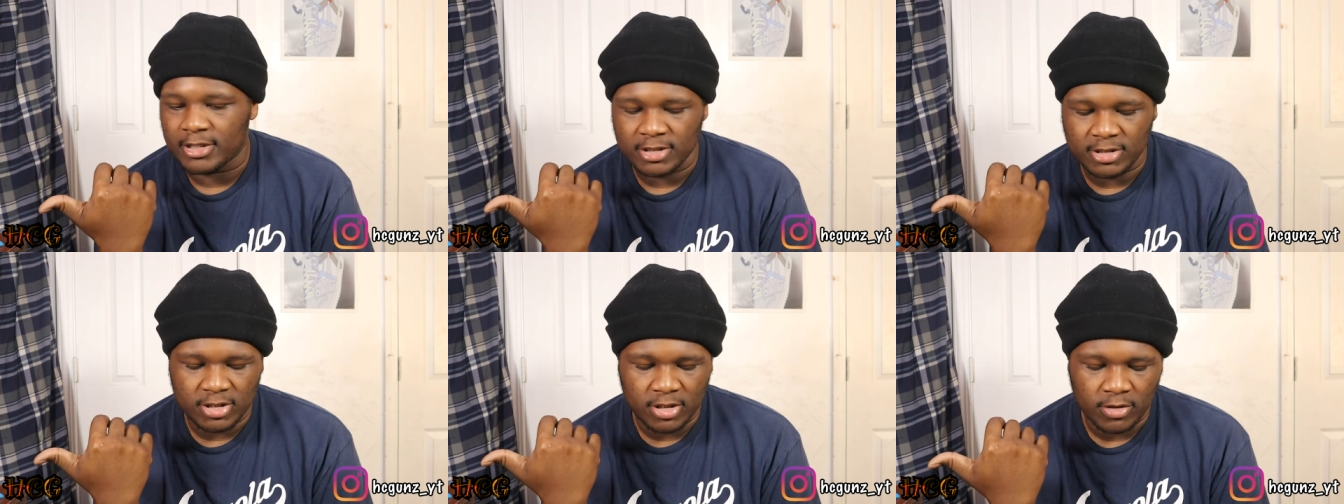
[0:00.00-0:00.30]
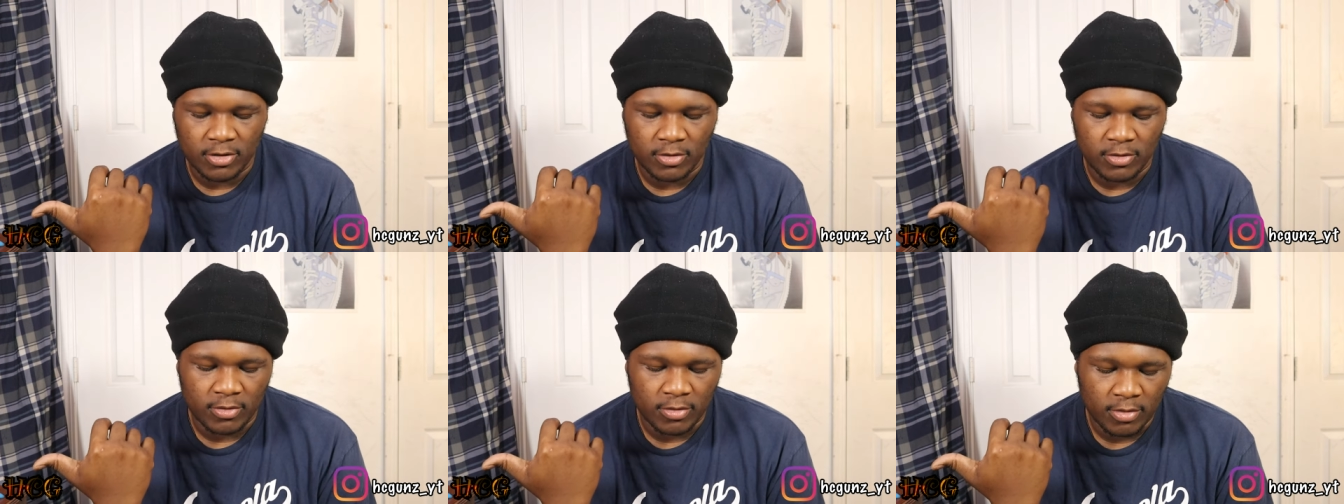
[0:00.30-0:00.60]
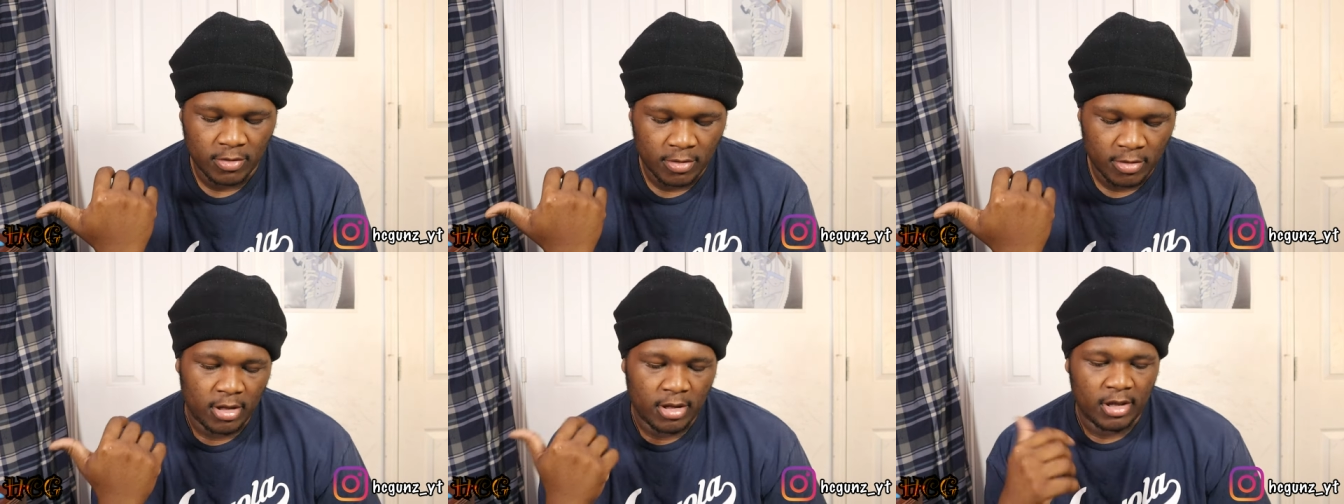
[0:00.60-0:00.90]
So
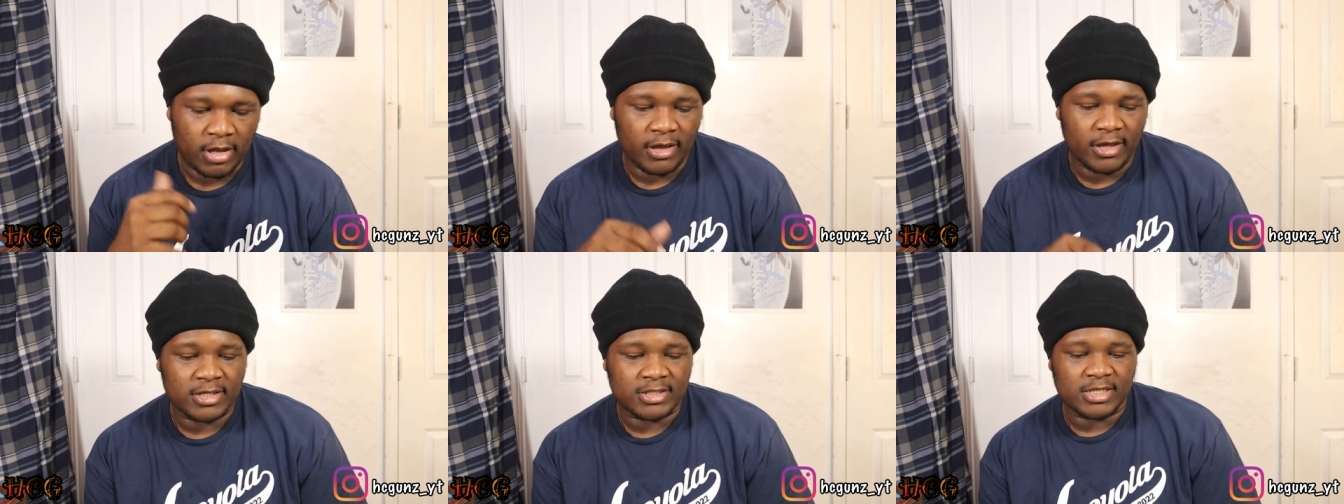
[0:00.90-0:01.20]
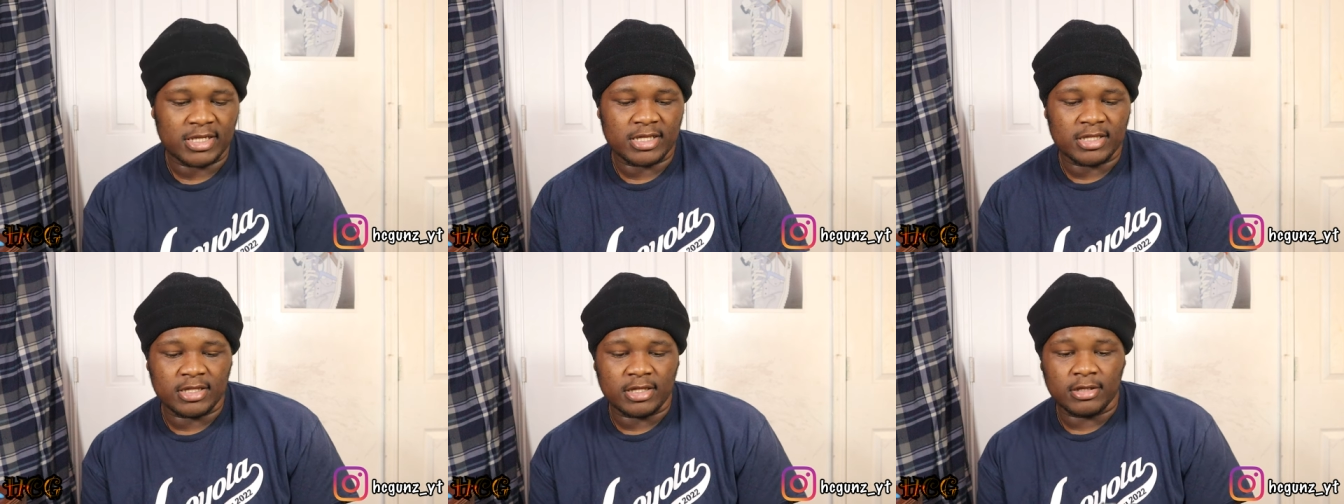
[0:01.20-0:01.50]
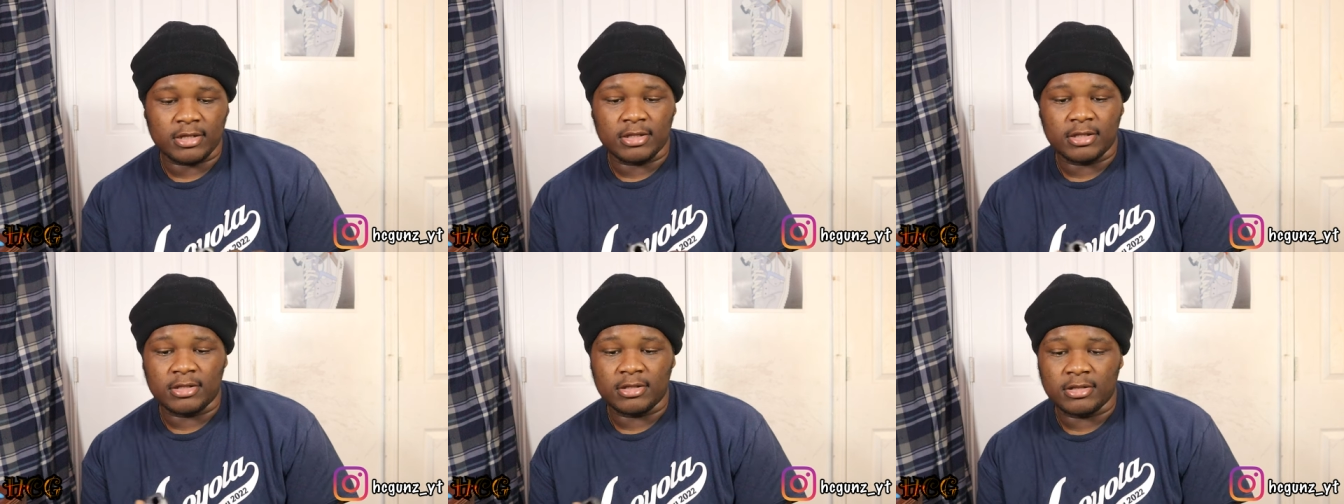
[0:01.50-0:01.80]
is it
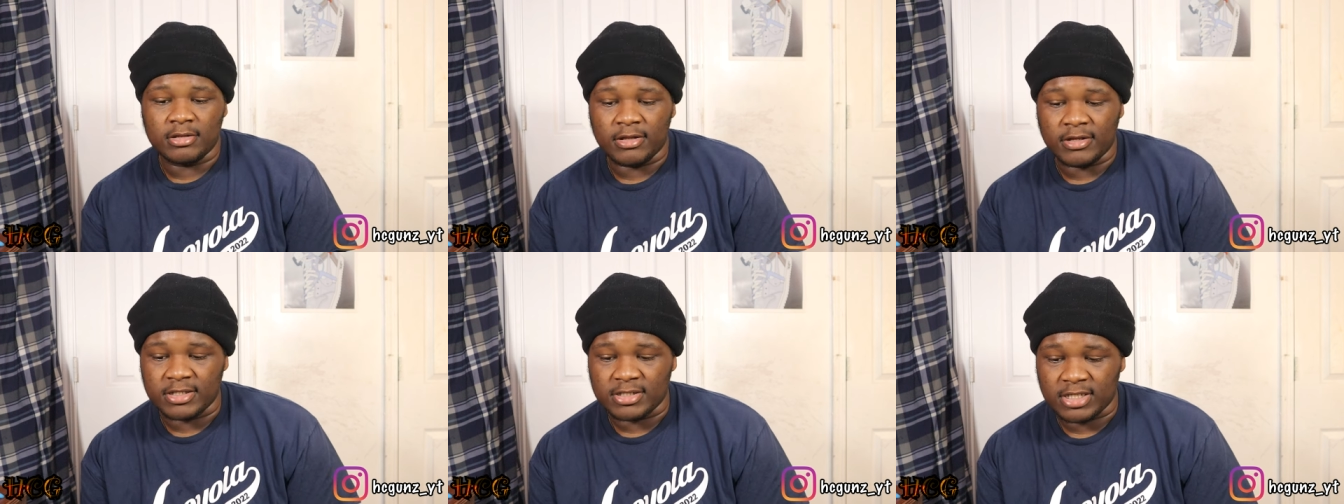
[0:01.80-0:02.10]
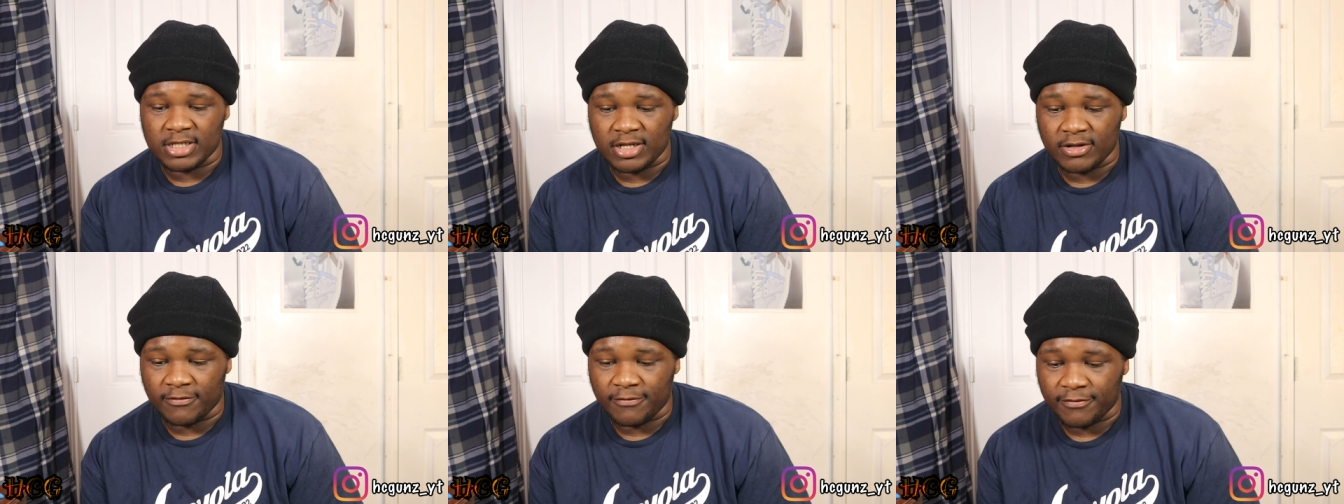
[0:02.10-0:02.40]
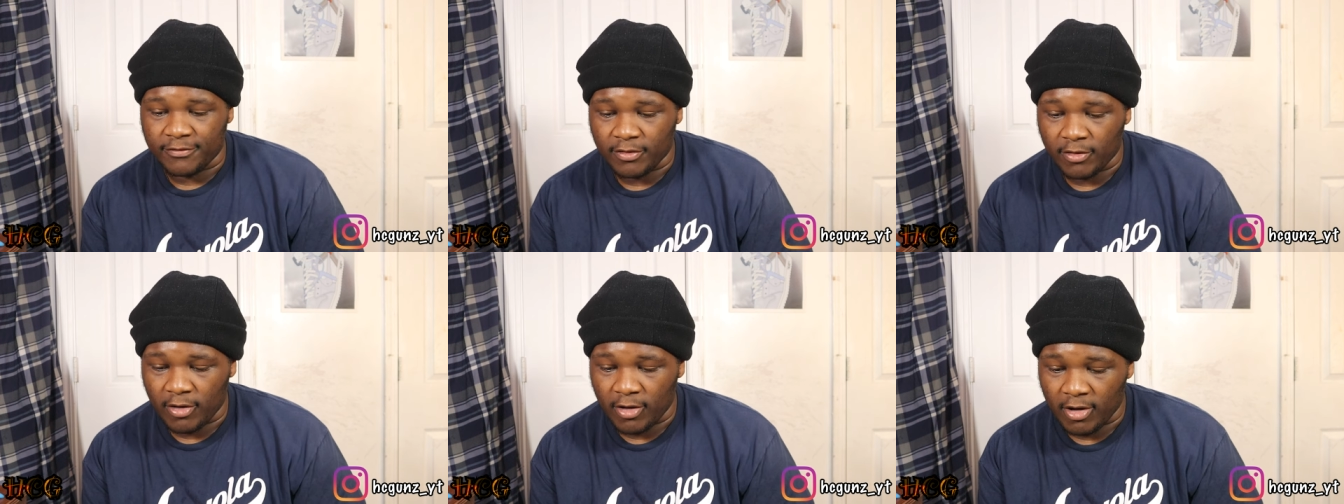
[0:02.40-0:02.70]
the is it a
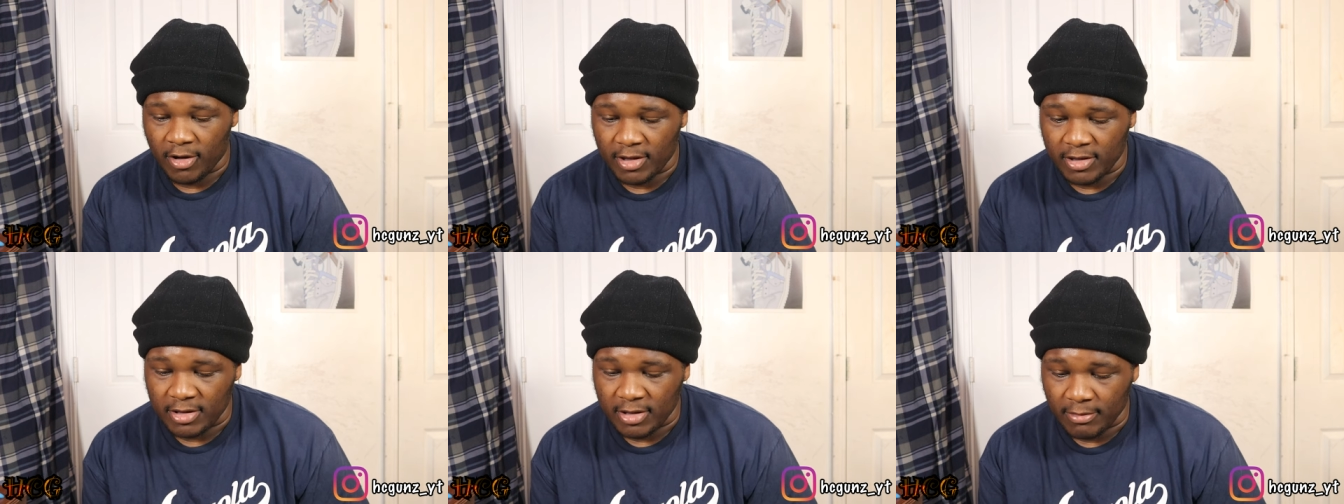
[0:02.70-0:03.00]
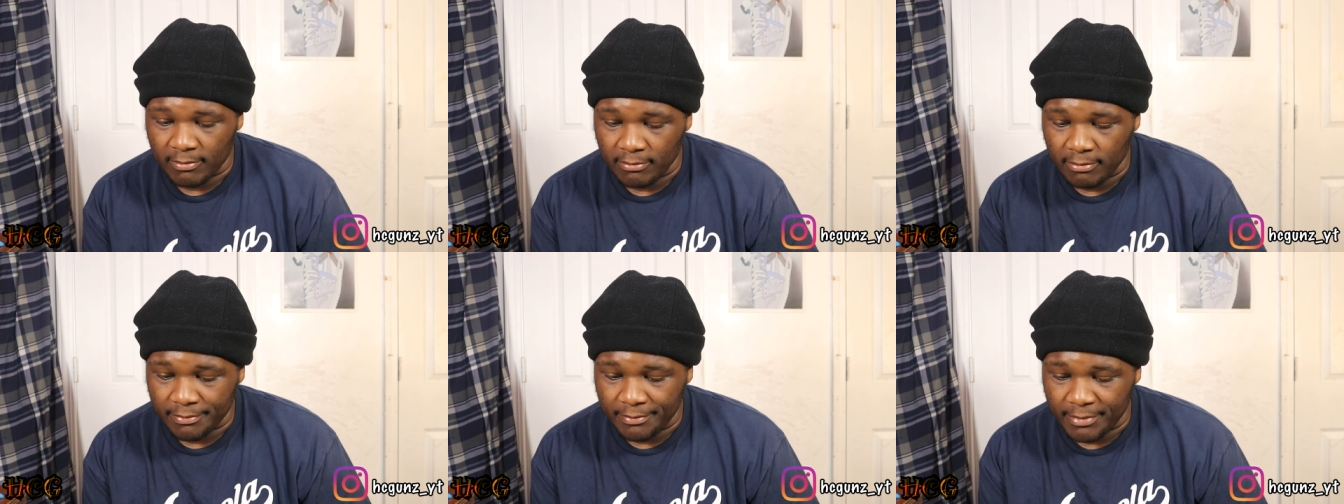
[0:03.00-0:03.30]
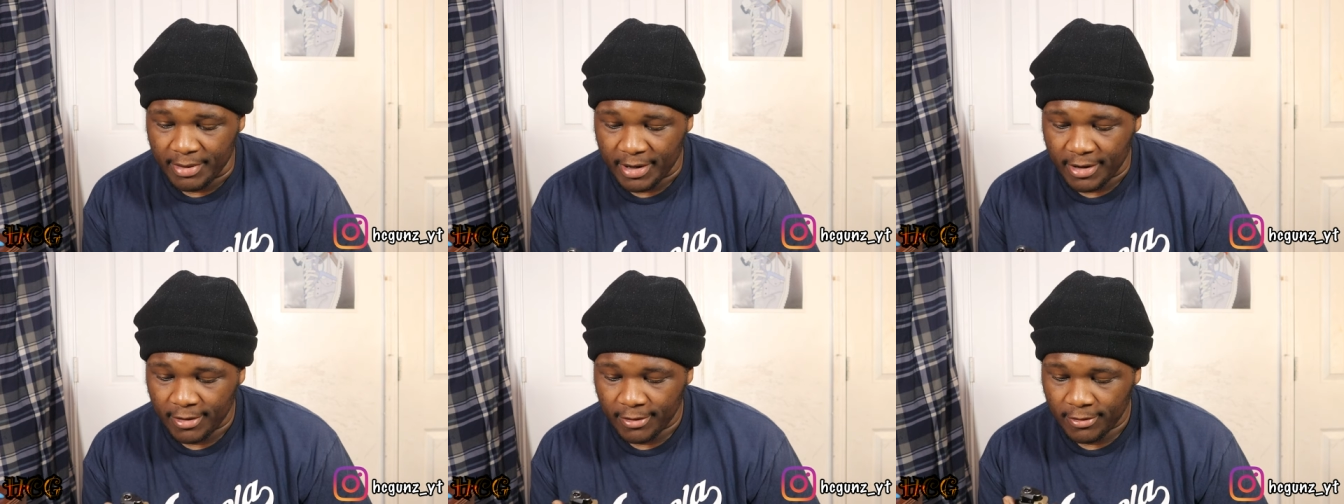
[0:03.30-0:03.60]
flaw in the
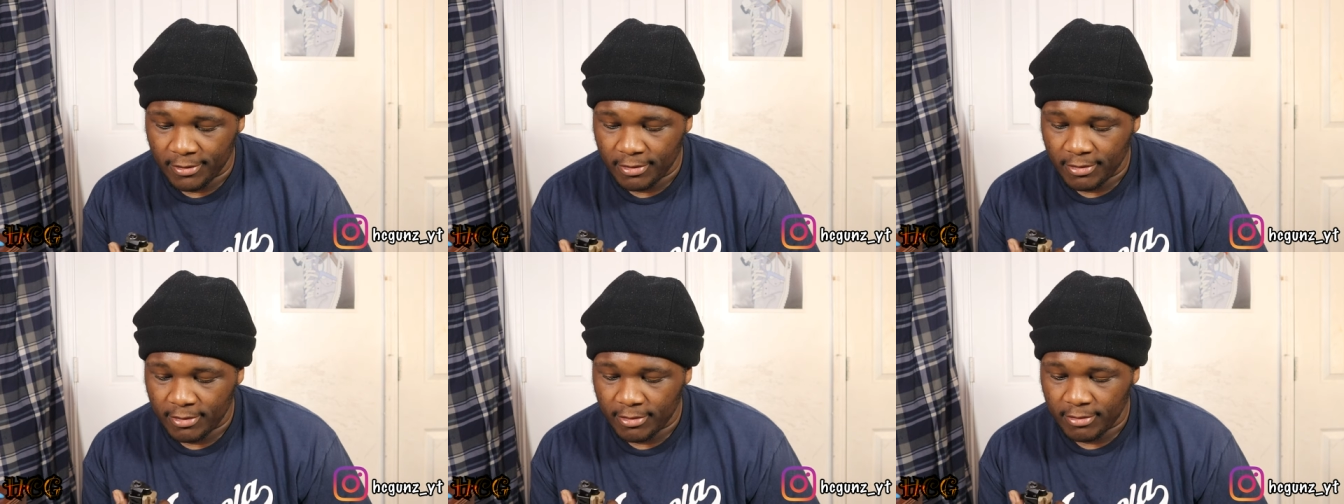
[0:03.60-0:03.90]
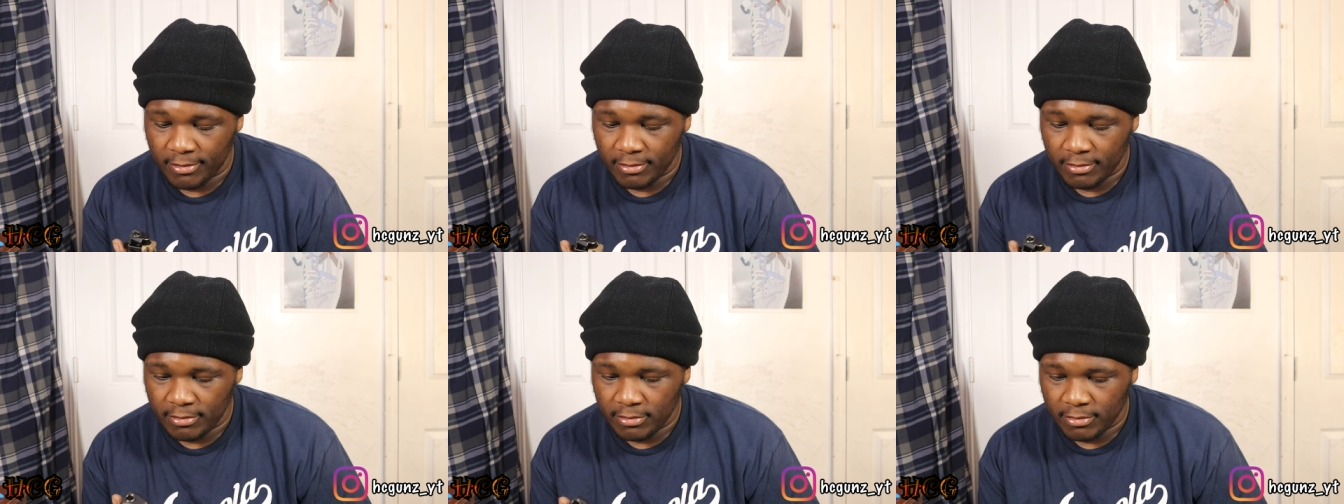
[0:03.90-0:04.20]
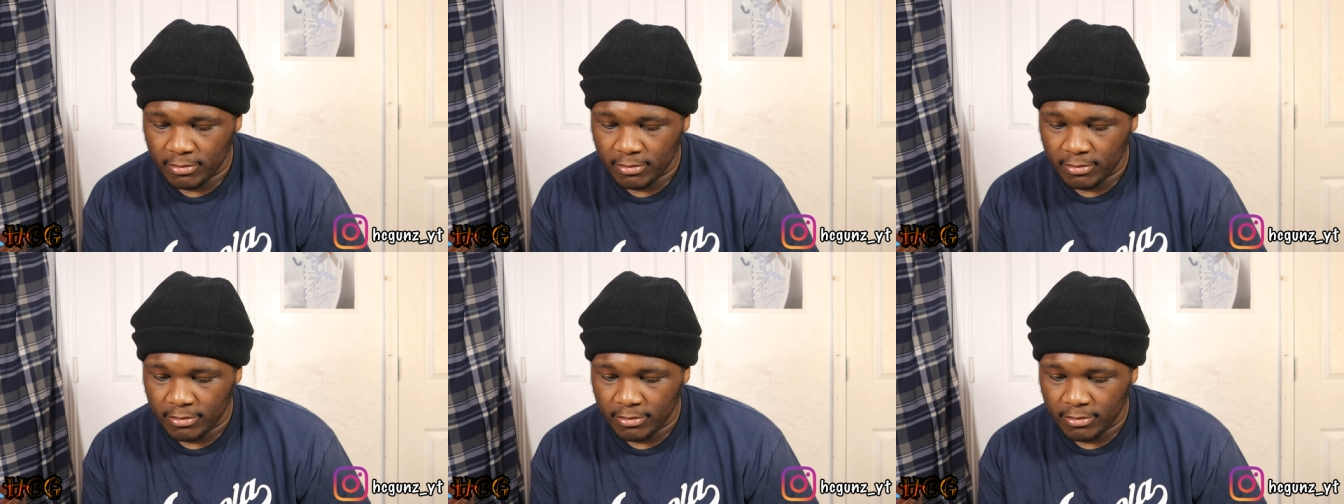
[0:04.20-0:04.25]
barrel?